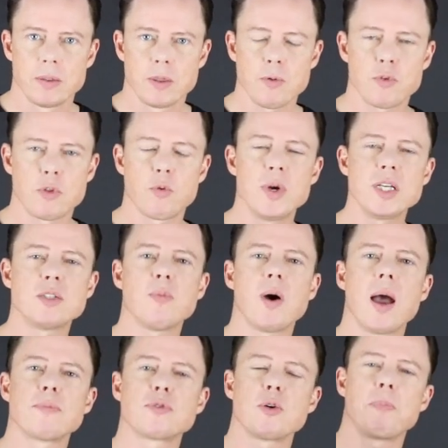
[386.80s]
The reason
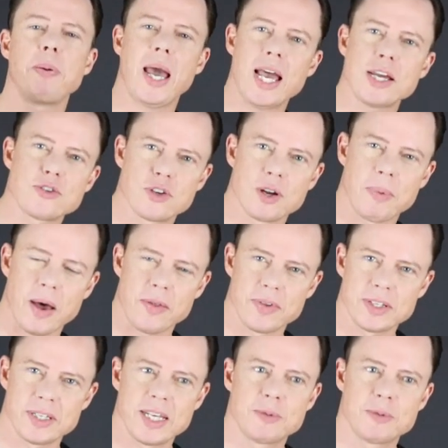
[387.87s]
why I'm so passionate about this